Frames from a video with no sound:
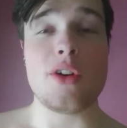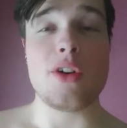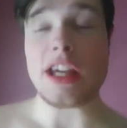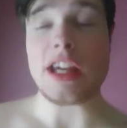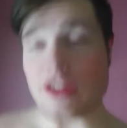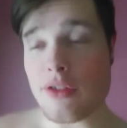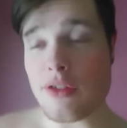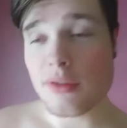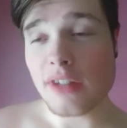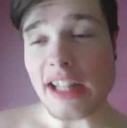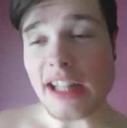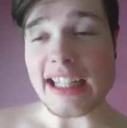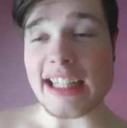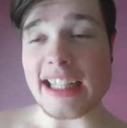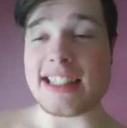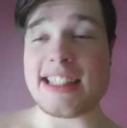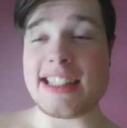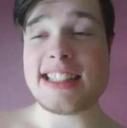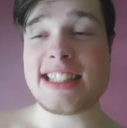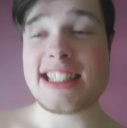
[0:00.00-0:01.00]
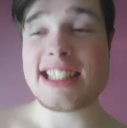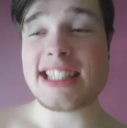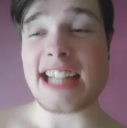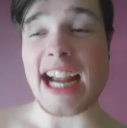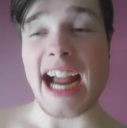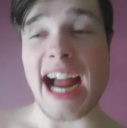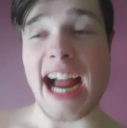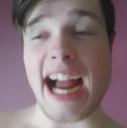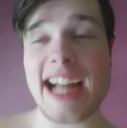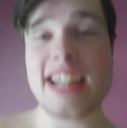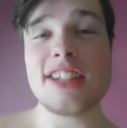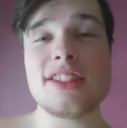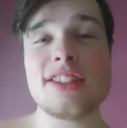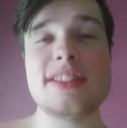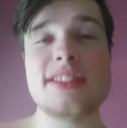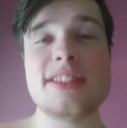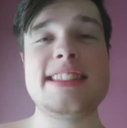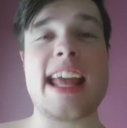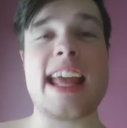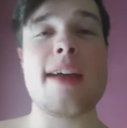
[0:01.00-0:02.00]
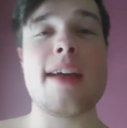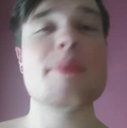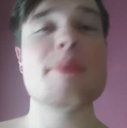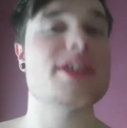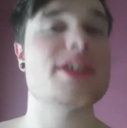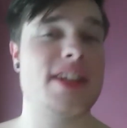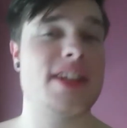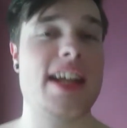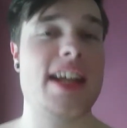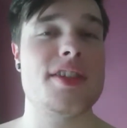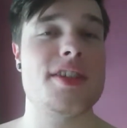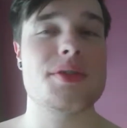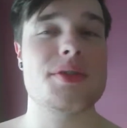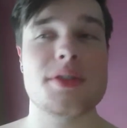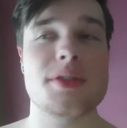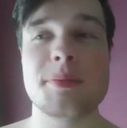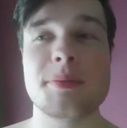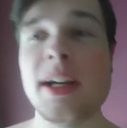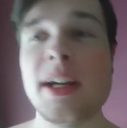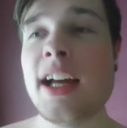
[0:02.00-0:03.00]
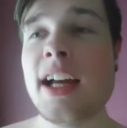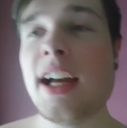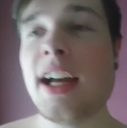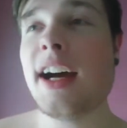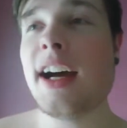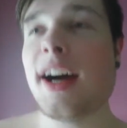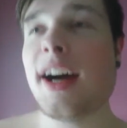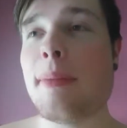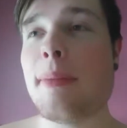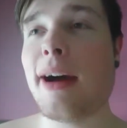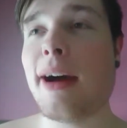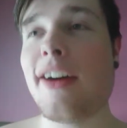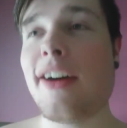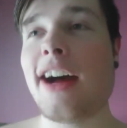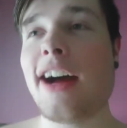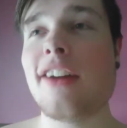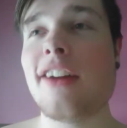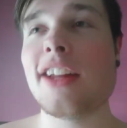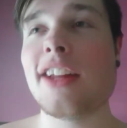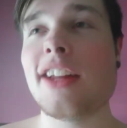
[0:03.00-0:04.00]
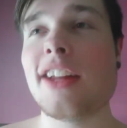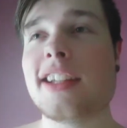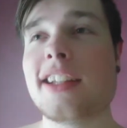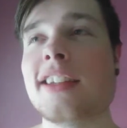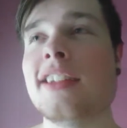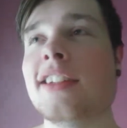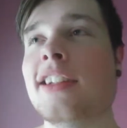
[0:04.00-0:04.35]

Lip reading: He threw like a child temper tantrum about how like